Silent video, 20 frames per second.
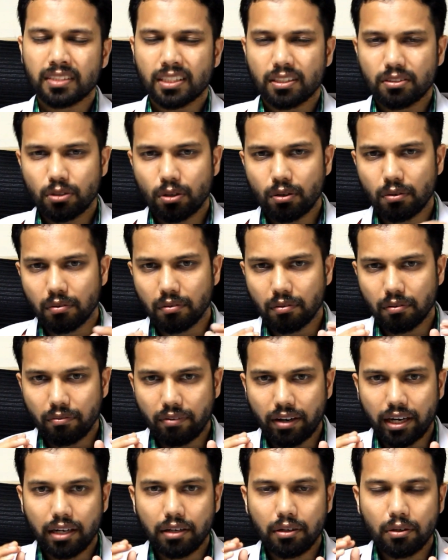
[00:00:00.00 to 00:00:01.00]
So
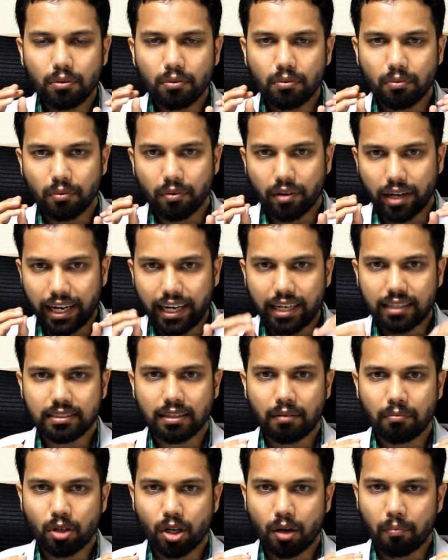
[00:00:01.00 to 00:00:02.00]
when you read
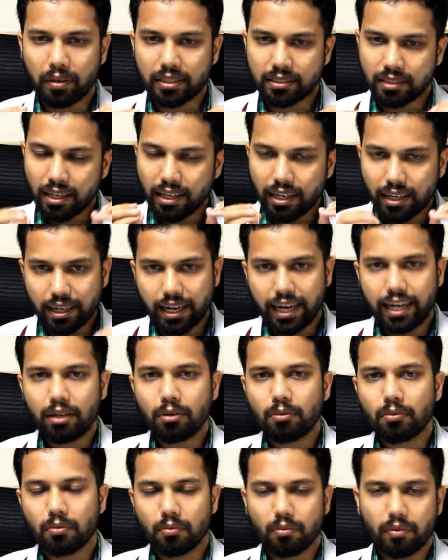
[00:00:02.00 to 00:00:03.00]
some topics, try
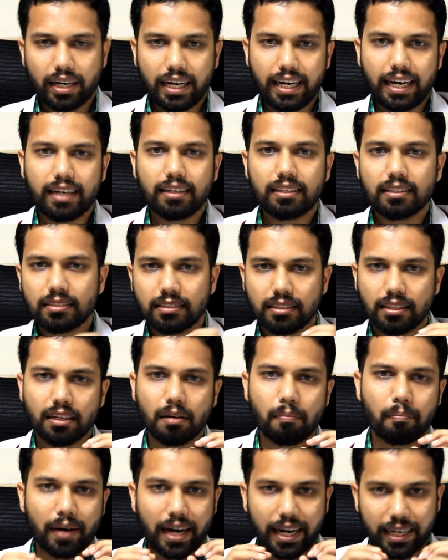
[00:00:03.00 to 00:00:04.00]
to relate this in
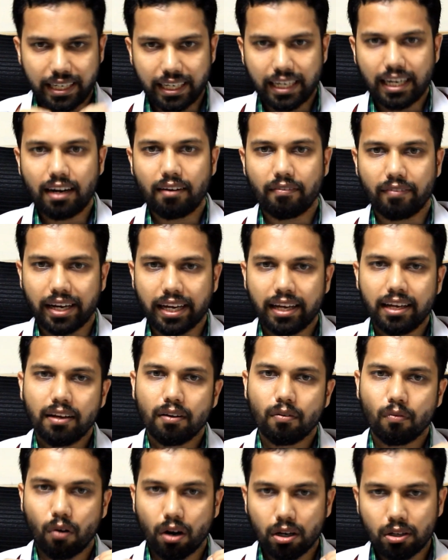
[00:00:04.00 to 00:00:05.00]
a practical way,
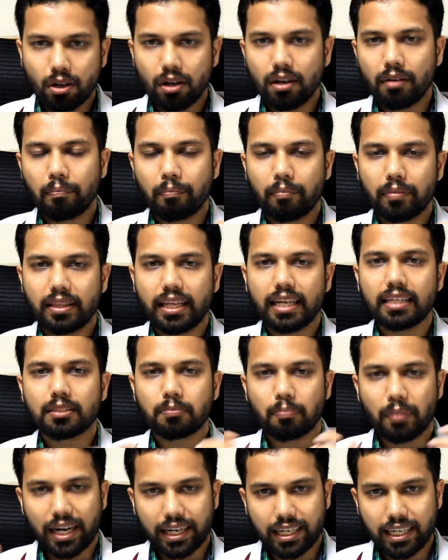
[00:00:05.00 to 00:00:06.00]
what all things
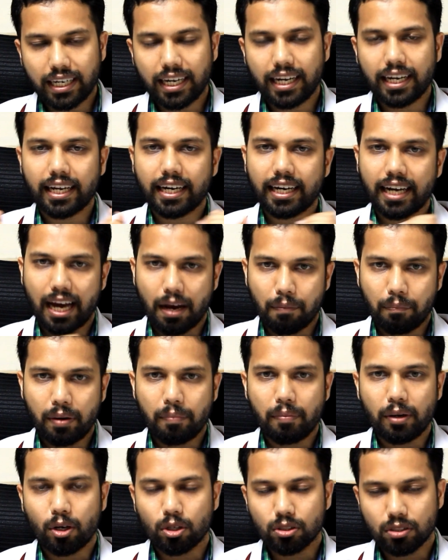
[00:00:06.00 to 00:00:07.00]
practically can happen
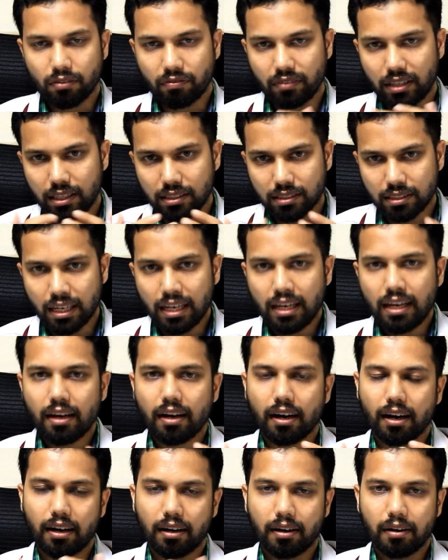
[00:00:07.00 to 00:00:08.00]
because of these
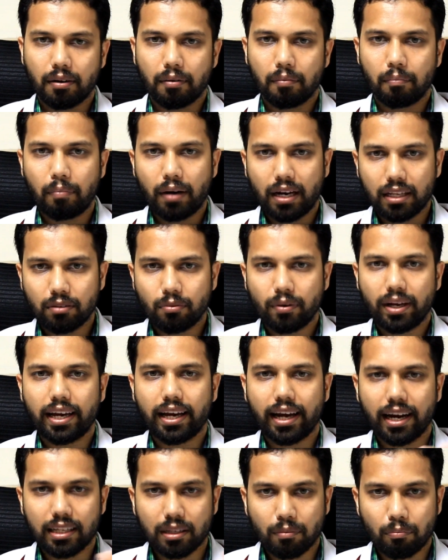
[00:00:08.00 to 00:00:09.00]
pathway
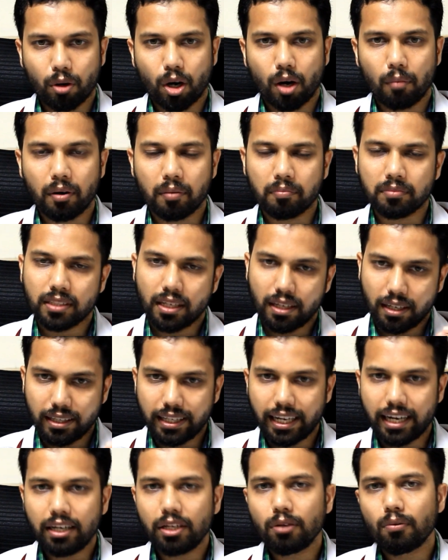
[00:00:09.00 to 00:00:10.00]
and the problems.
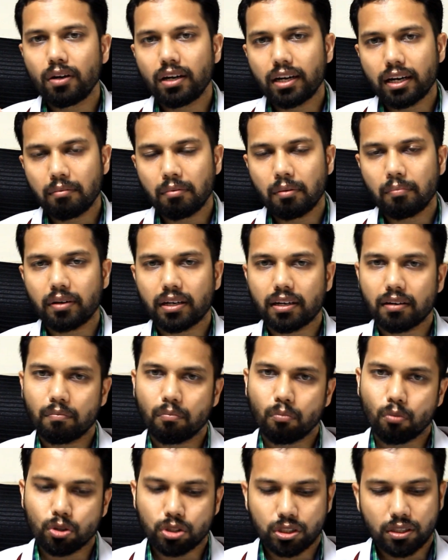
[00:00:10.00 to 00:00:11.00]
Then you will remember
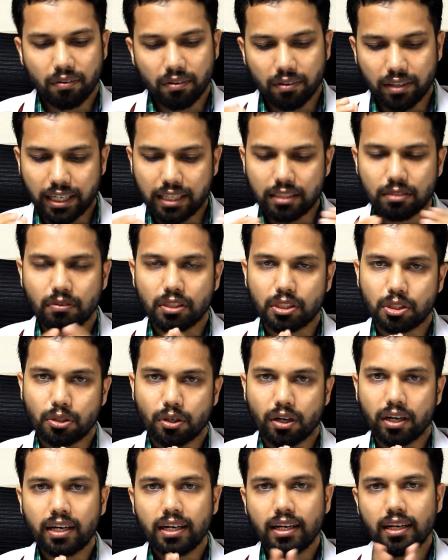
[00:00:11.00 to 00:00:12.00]
most of the things which
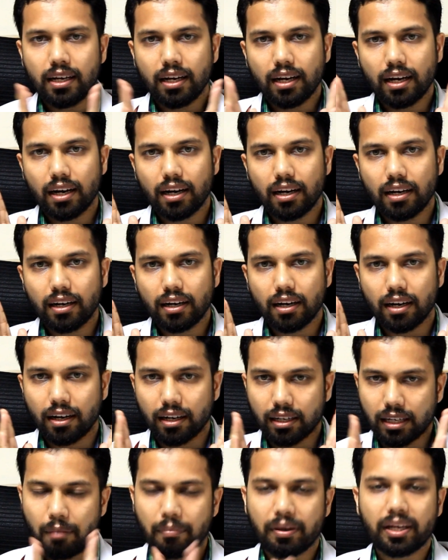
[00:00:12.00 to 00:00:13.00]
you are
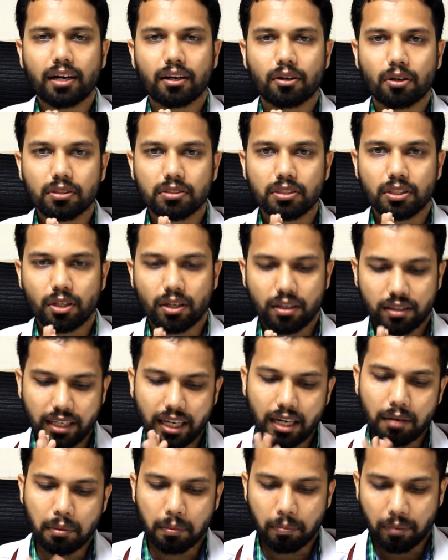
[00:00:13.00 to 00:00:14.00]
coming across in your
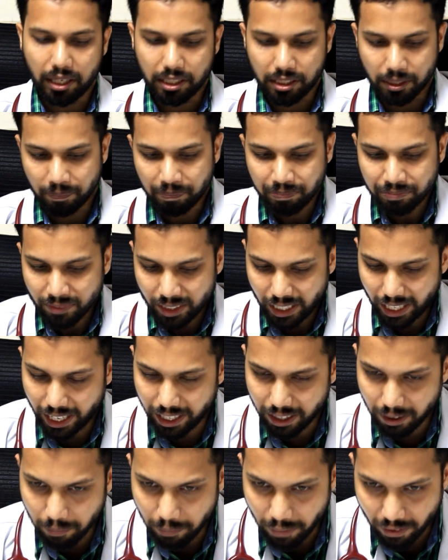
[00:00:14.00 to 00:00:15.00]
theory preparation.
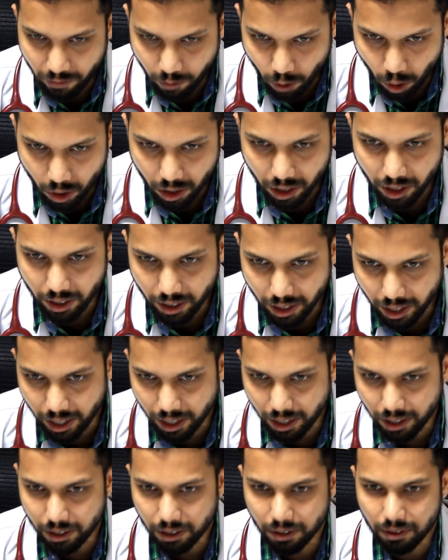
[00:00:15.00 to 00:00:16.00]
And before
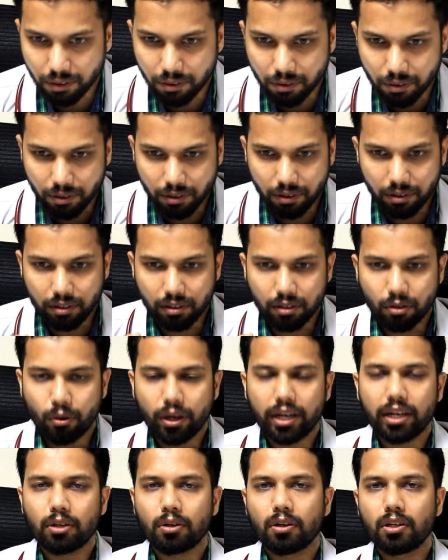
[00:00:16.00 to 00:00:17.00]

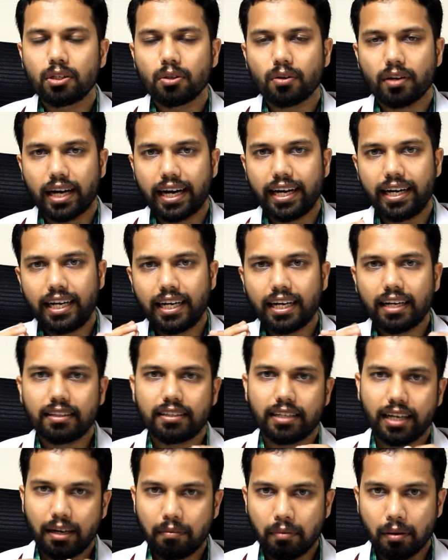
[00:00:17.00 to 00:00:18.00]
going on to writing a
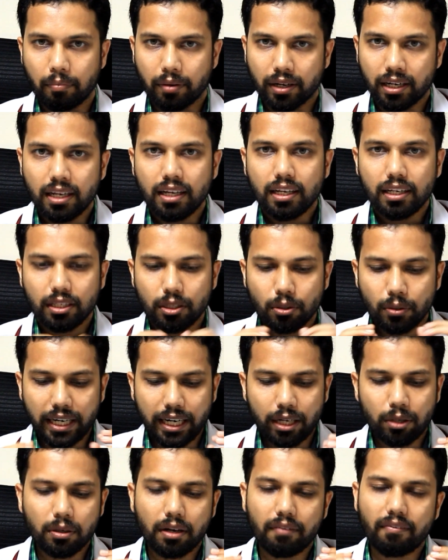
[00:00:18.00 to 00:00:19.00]
theory paper, you
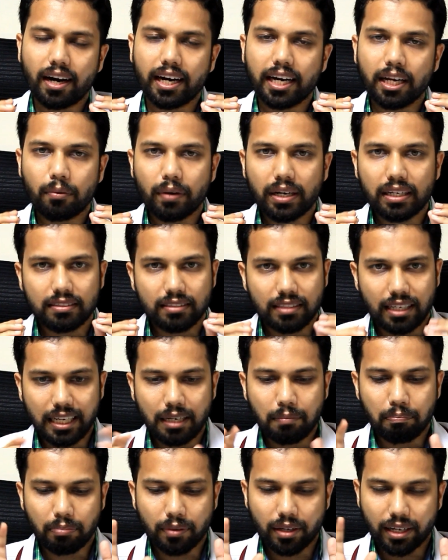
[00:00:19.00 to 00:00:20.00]
need to have adequate
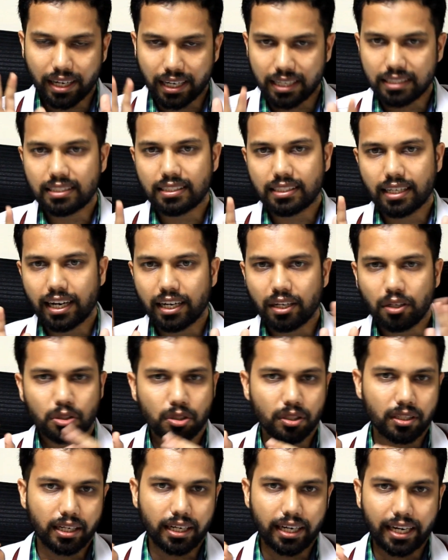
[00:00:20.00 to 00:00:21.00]
sleep, rest, and you
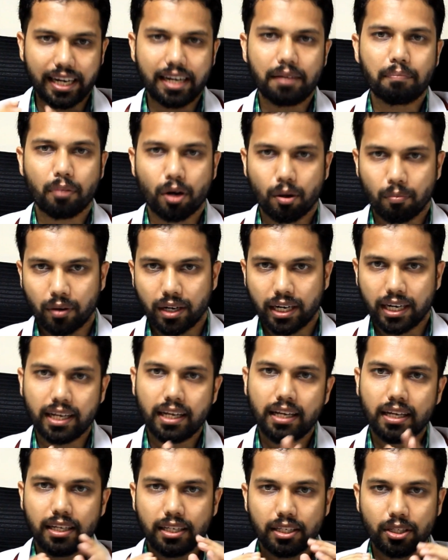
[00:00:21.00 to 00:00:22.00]
should eat properly.
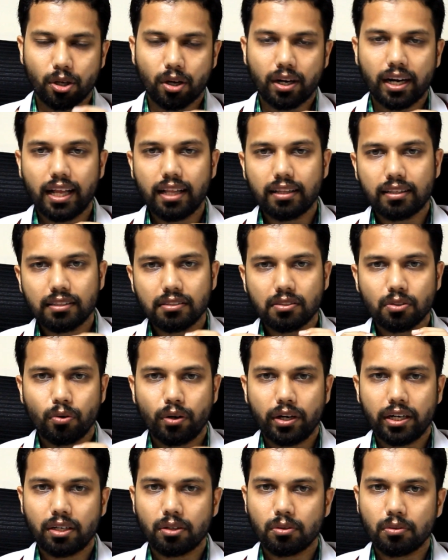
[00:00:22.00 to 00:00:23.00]
Your health is
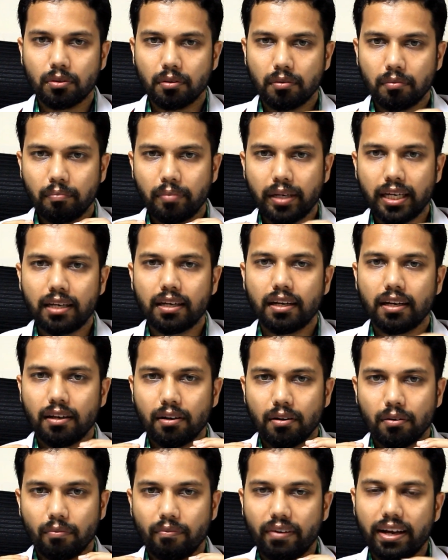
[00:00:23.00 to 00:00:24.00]
going to be
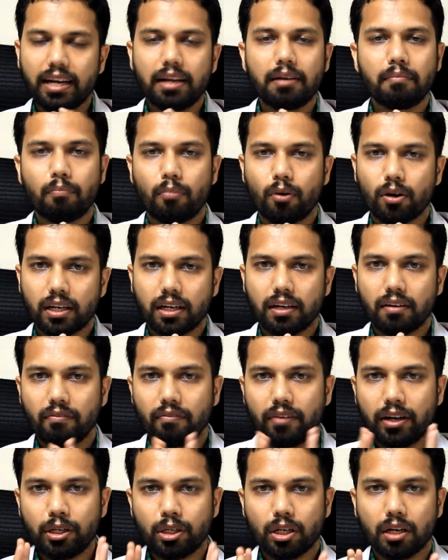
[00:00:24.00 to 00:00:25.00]
very important
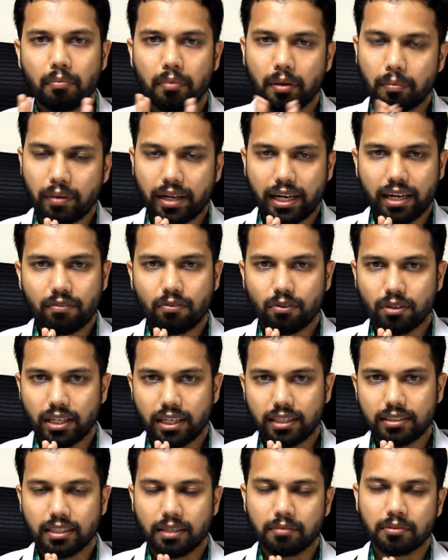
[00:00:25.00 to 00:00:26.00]
when you are preparing for the
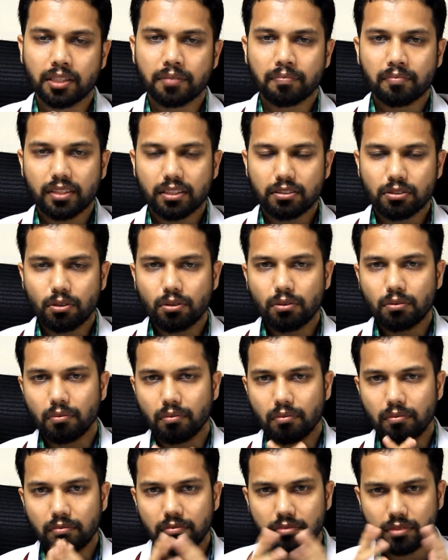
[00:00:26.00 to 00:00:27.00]
exams. So
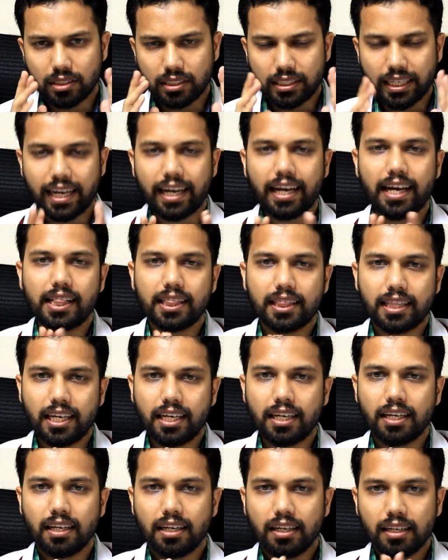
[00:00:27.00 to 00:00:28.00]
stay
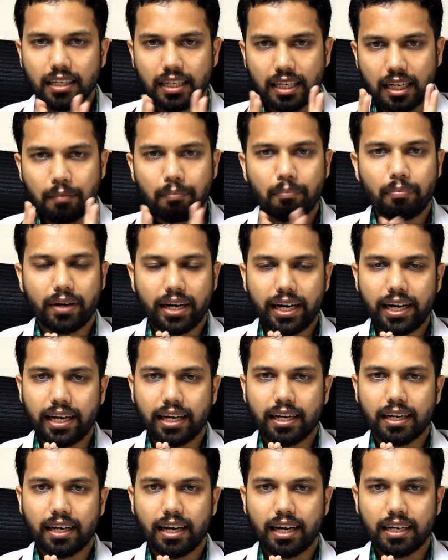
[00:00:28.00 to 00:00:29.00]
healthy, keep
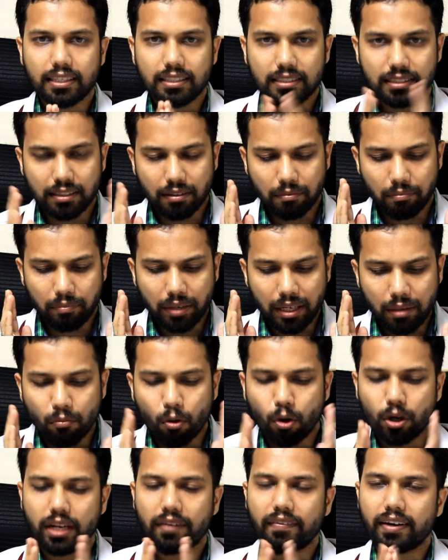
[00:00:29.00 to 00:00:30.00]
reading and be
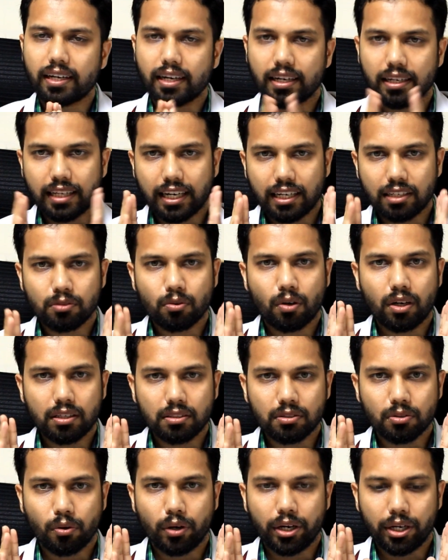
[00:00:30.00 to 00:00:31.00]
motivated. That is what
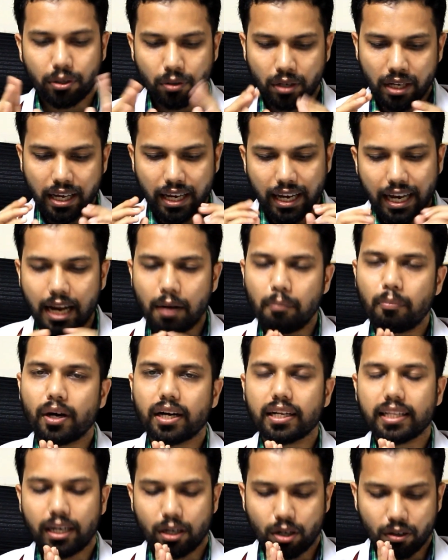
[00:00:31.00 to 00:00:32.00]
is going to help you
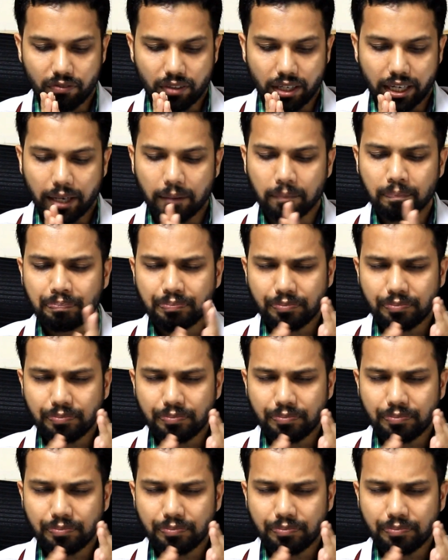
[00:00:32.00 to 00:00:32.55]
at the end of the day.